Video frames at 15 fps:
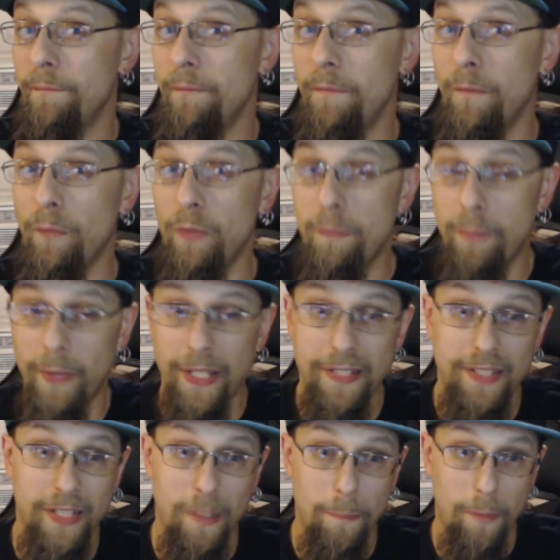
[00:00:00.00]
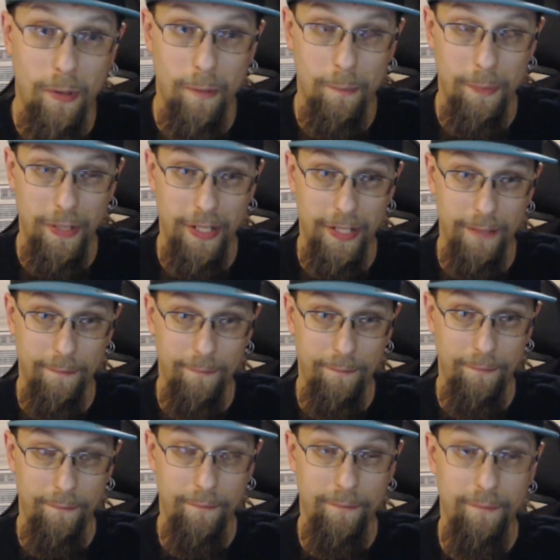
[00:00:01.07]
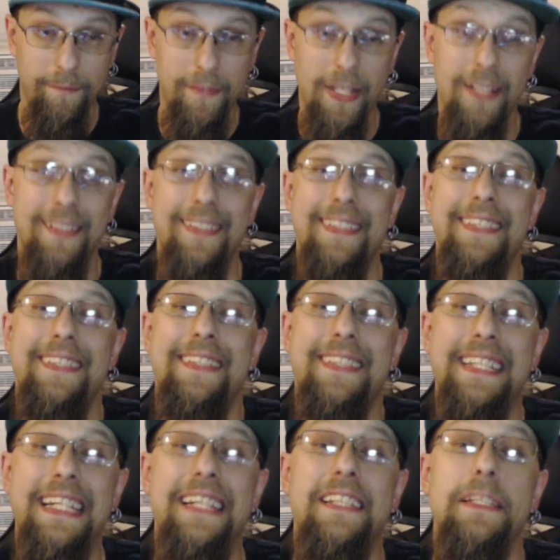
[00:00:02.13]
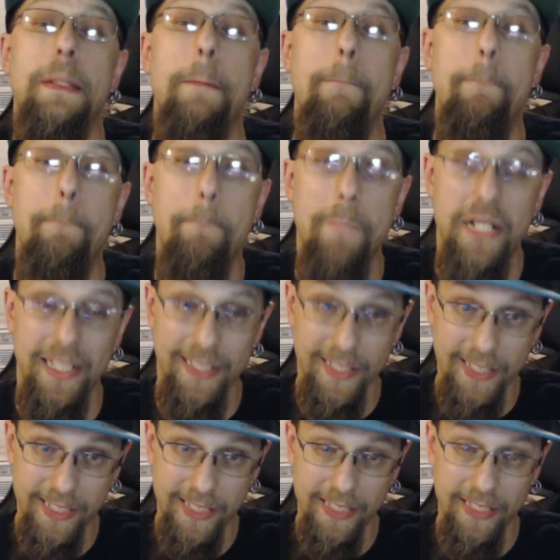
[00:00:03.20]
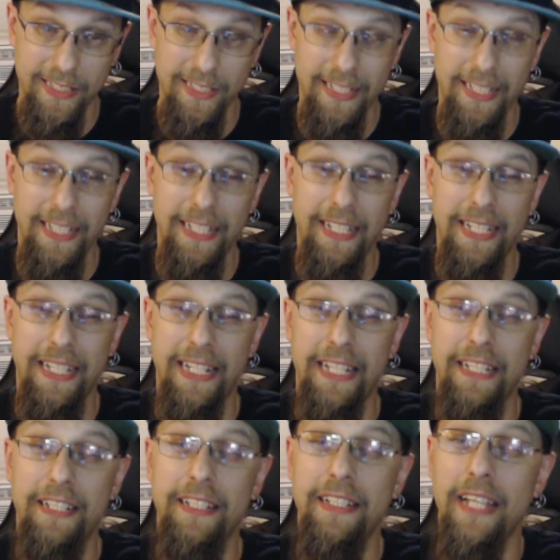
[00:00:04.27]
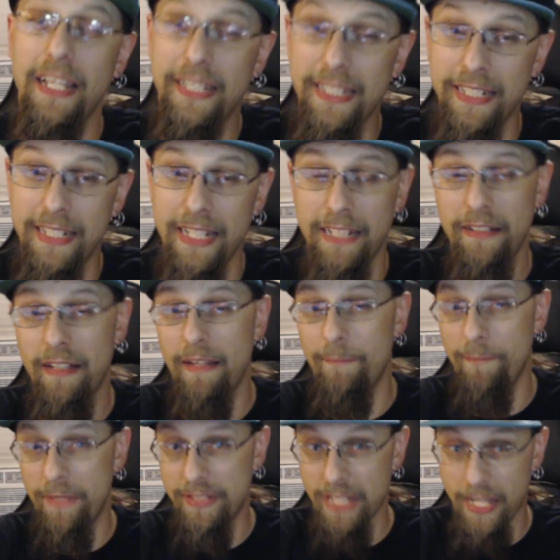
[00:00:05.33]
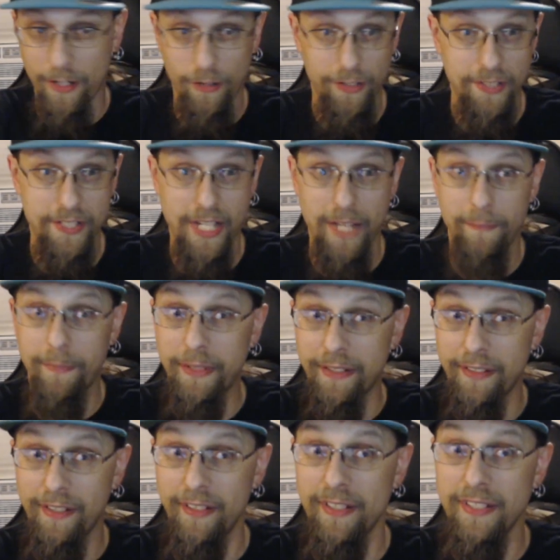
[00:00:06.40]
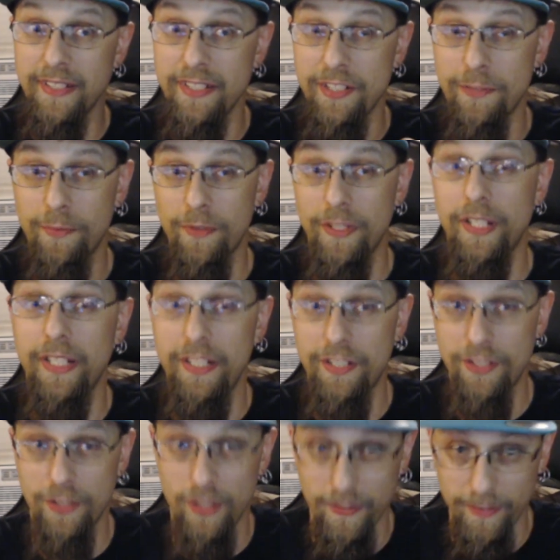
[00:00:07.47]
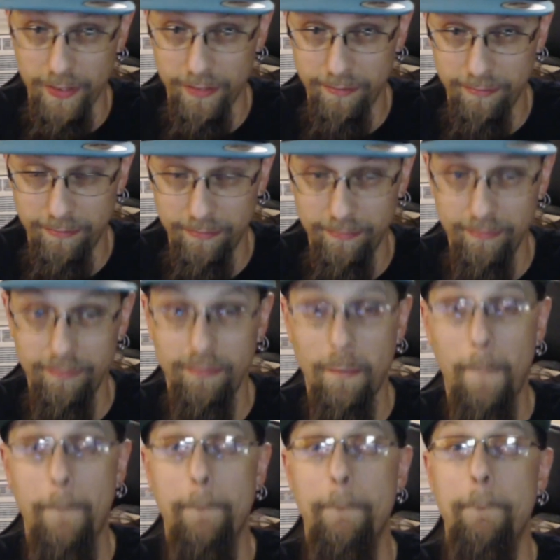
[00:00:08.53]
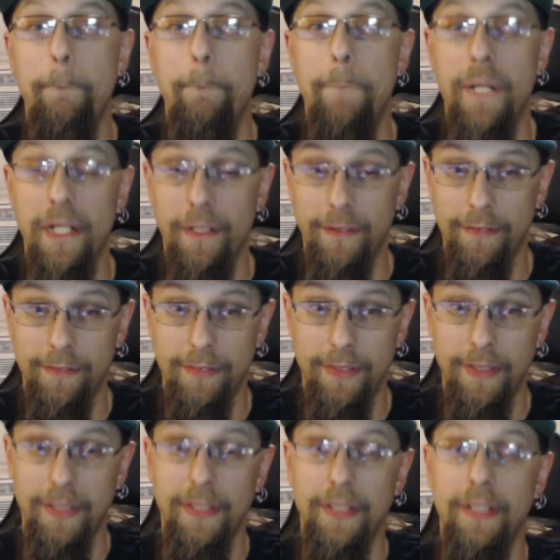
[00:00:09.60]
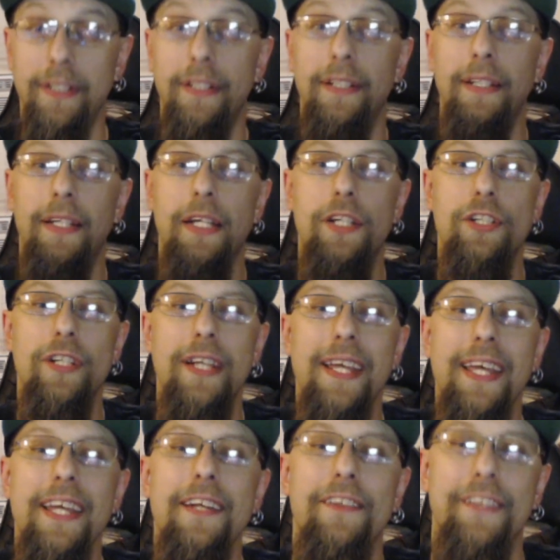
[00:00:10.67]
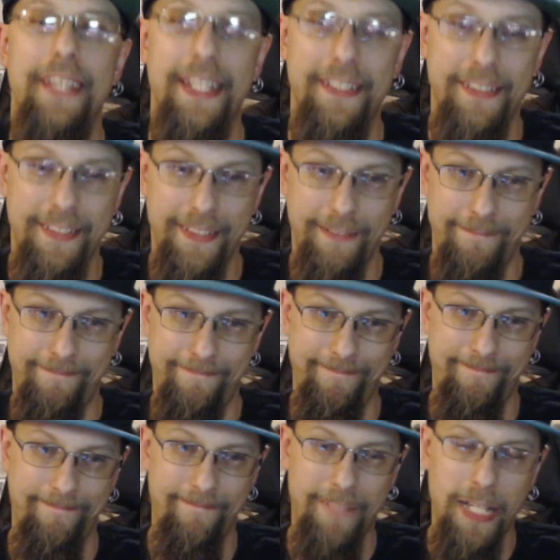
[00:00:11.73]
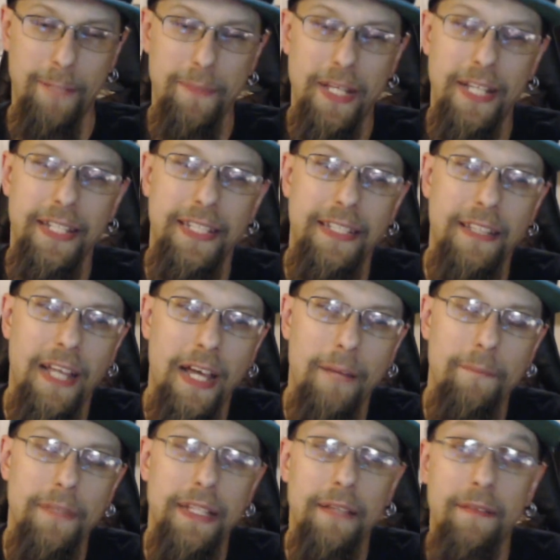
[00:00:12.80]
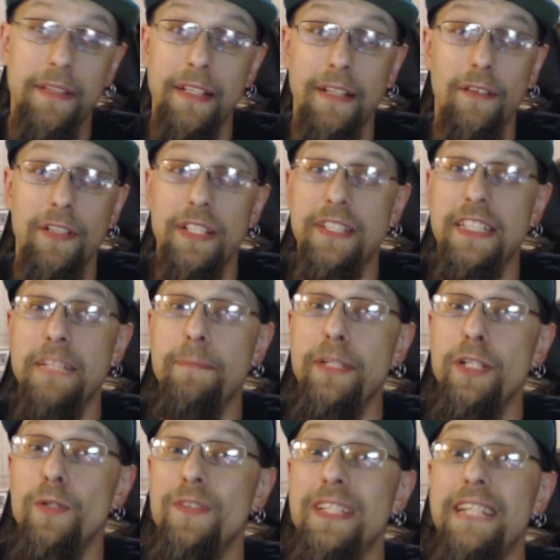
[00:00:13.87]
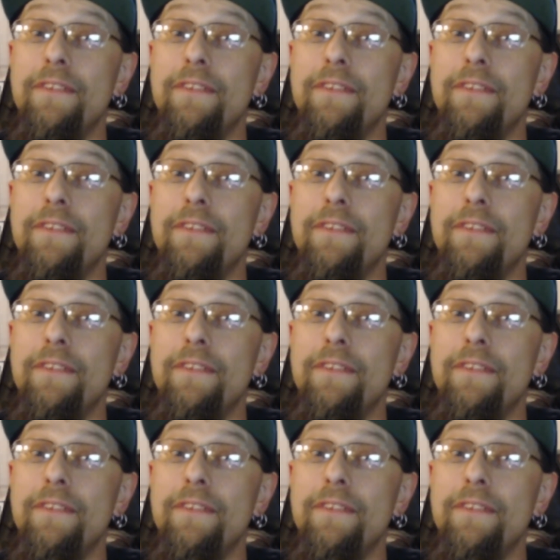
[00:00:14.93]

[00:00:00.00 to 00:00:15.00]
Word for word: replacing a pump on it. Not six months. And I, I get it, I, it's on all the time because it's running a server. But, should handle that. I'm not. Um, the, the, the CPU isn't even